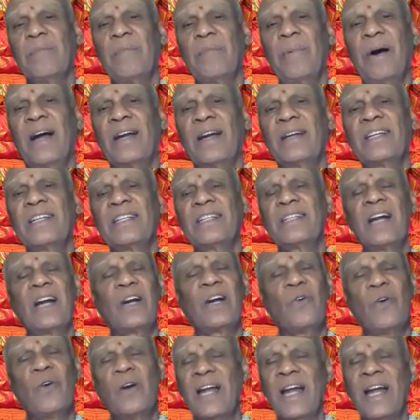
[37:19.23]
Part is
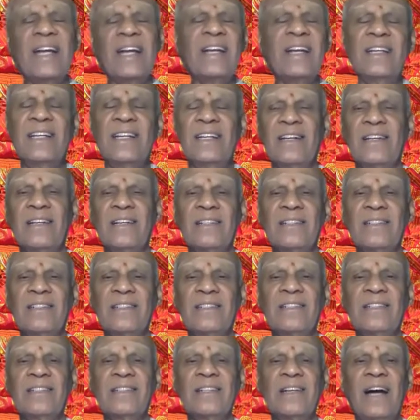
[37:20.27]
not totally identical.
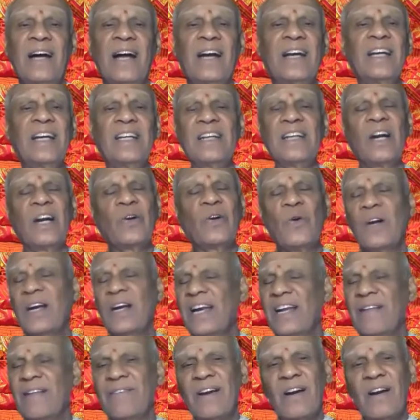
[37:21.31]
And it is not totally
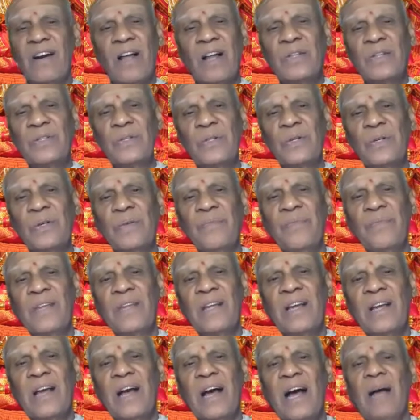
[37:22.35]
different also.
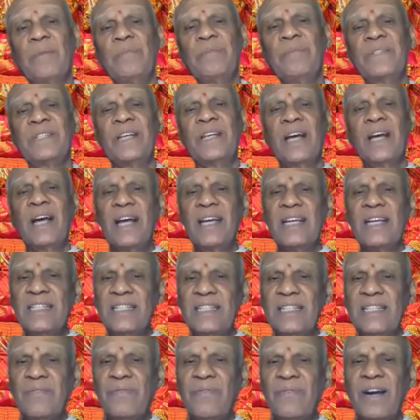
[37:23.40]
Amsha is
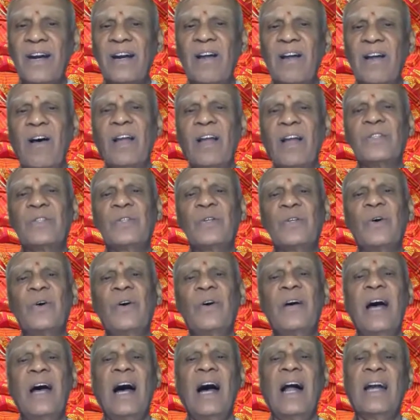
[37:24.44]
different
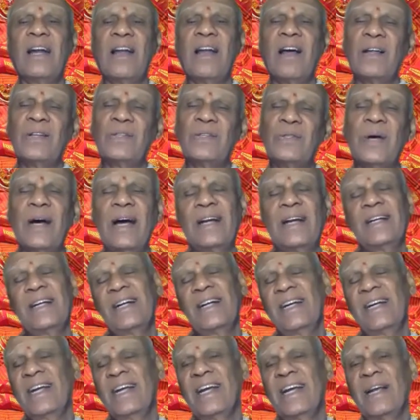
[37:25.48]
also and also
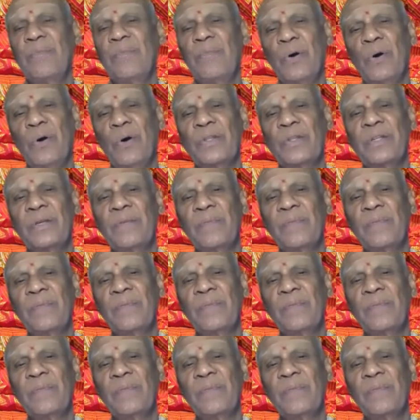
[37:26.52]
identical both.